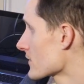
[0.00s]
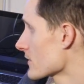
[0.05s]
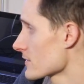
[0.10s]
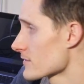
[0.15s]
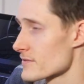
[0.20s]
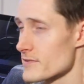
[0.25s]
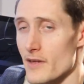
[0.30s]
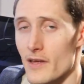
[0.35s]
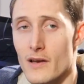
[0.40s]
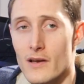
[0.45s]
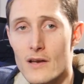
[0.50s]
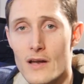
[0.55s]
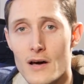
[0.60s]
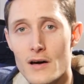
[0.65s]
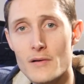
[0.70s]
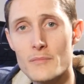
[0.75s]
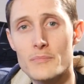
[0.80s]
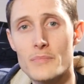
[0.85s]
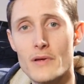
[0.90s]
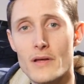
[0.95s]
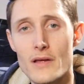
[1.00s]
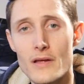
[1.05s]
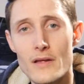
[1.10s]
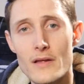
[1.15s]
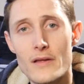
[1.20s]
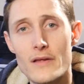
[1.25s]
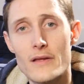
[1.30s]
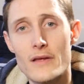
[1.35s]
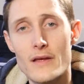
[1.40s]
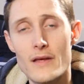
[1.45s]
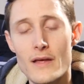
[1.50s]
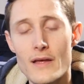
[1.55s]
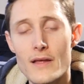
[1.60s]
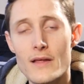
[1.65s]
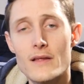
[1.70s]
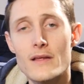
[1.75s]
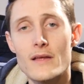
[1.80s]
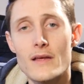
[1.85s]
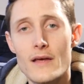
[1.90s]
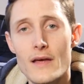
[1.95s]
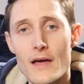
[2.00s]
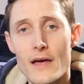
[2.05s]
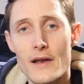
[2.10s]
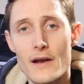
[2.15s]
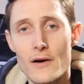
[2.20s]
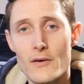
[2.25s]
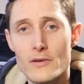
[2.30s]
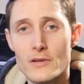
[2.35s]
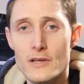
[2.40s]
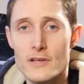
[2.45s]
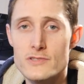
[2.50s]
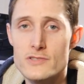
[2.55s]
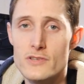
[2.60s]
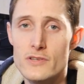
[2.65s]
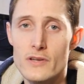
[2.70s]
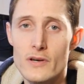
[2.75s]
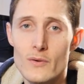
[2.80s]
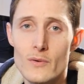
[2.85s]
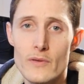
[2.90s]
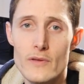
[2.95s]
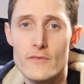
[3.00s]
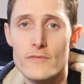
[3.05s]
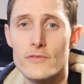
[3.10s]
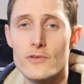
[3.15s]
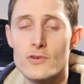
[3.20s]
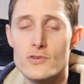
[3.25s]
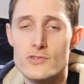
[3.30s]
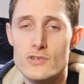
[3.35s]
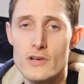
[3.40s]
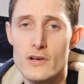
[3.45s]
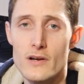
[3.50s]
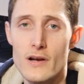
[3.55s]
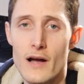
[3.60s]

to set it up, and I'll let you know in the future